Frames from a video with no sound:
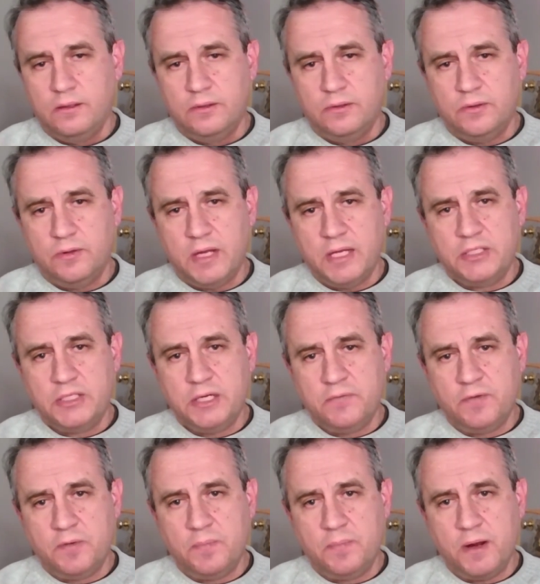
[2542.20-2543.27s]
So that's it
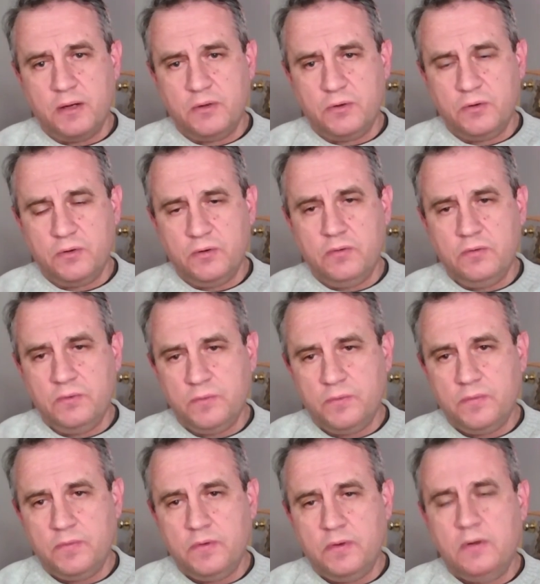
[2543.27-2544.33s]
for part 2,
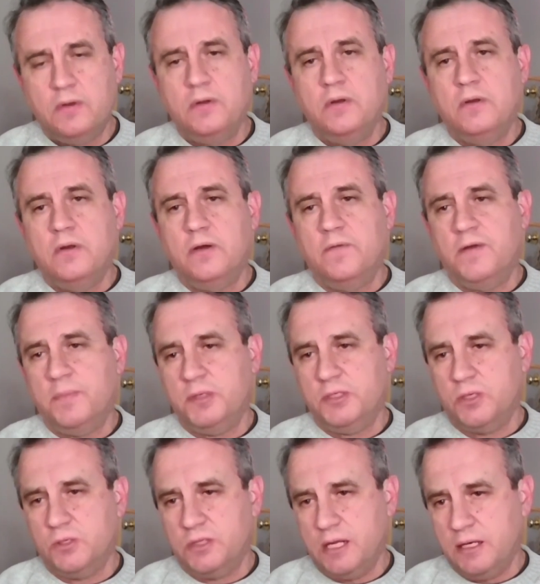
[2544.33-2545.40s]

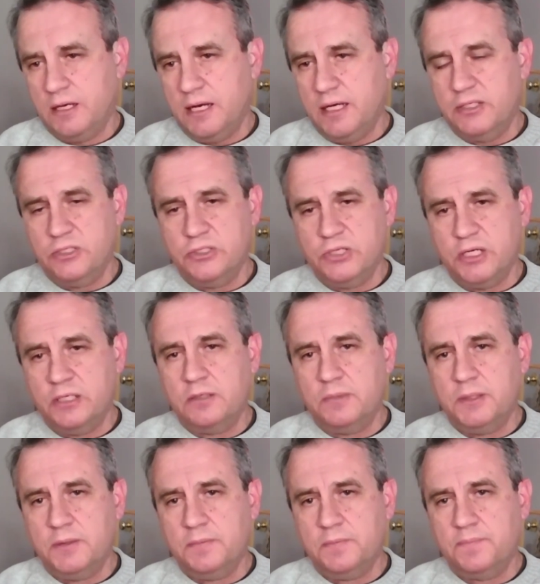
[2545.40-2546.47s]
episode 10, ladies and
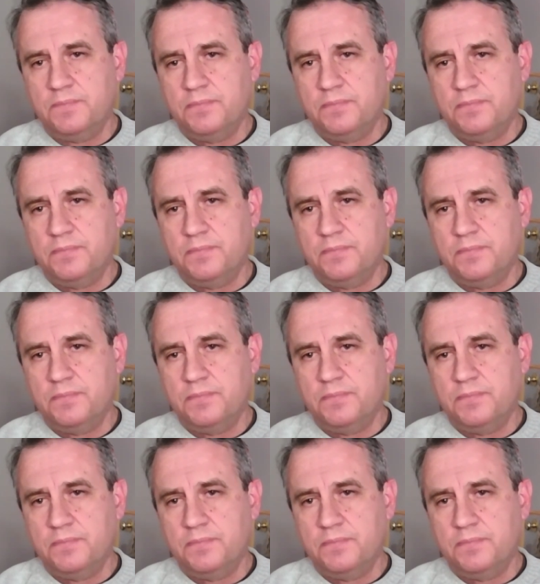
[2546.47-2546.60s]
gentlemen.